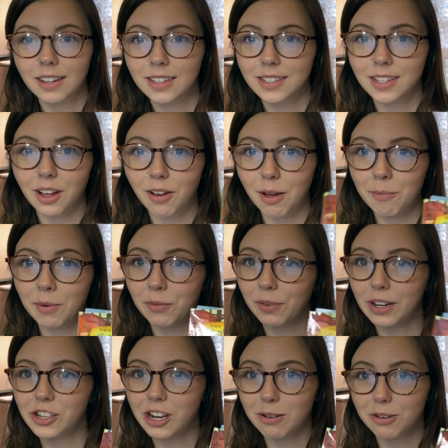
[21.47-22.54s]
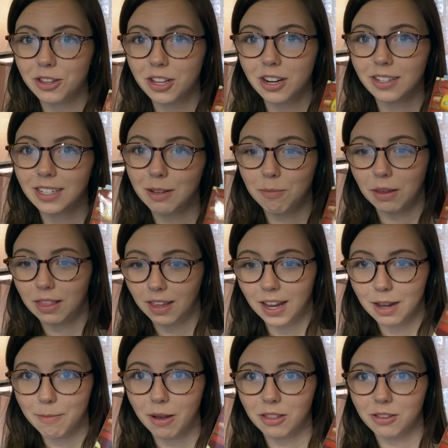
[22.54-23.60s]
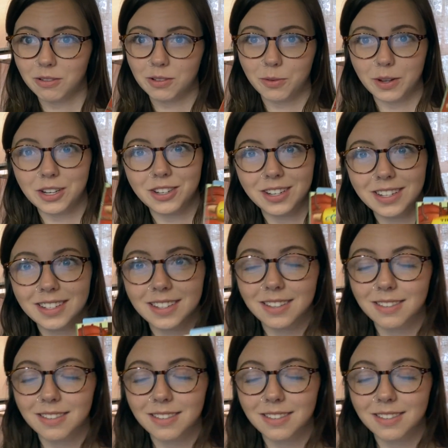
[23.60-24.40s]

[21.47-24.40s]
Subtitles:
So I'm going to read chapter 13, be thinking about those questions.